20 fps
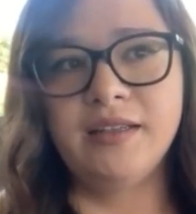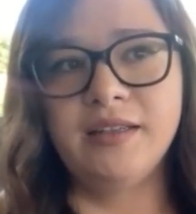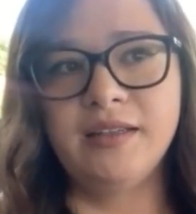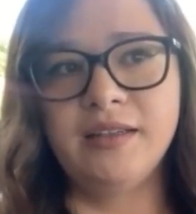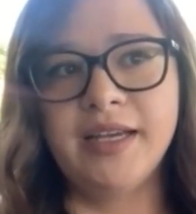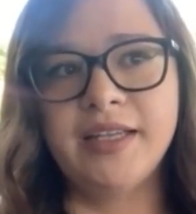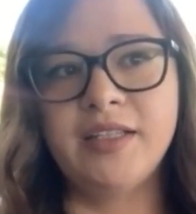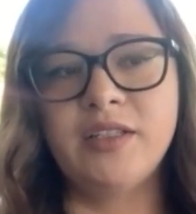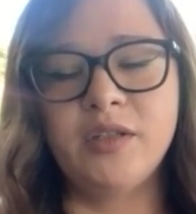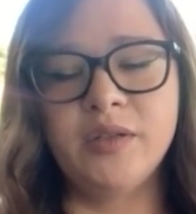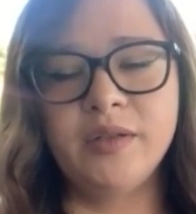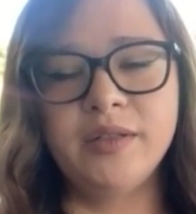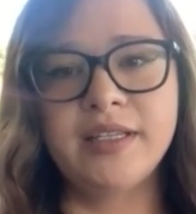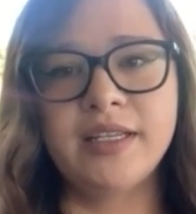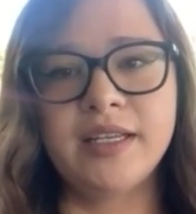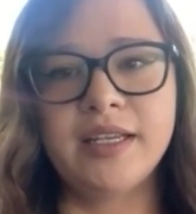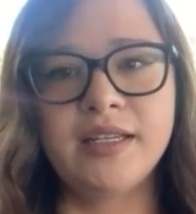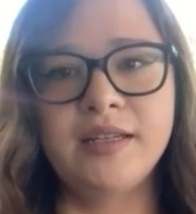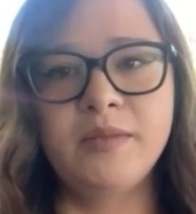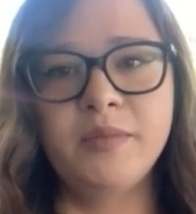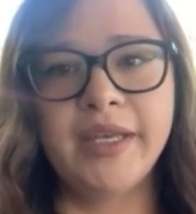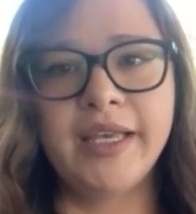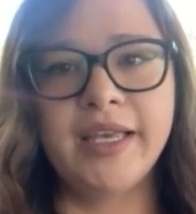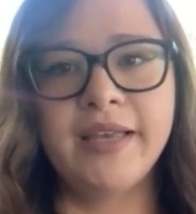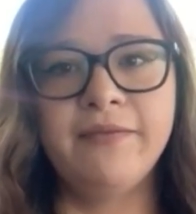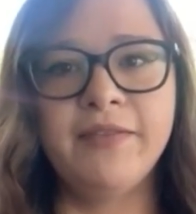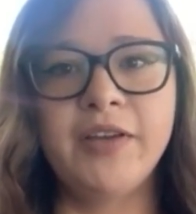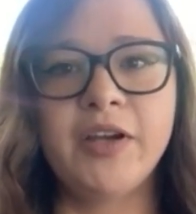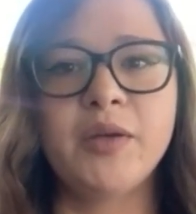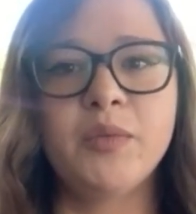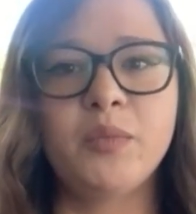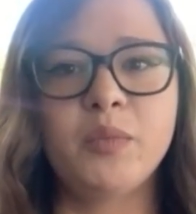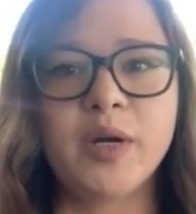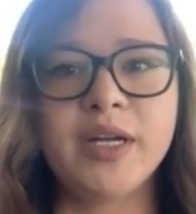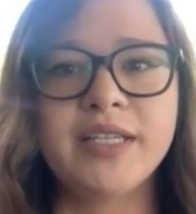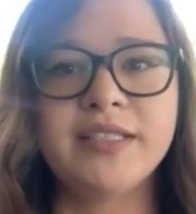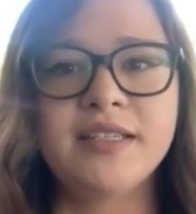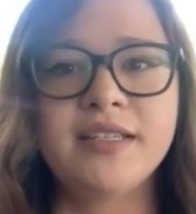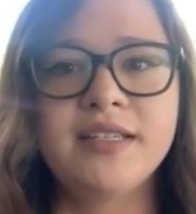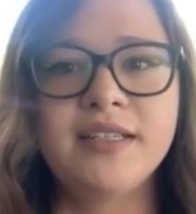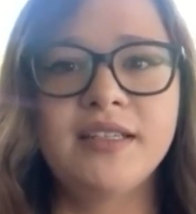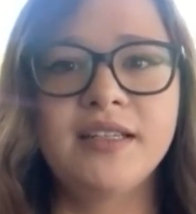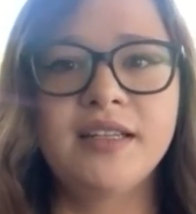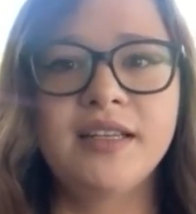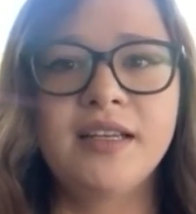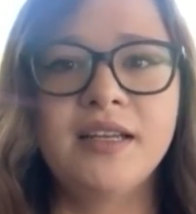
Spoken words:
I tuned in, became very present,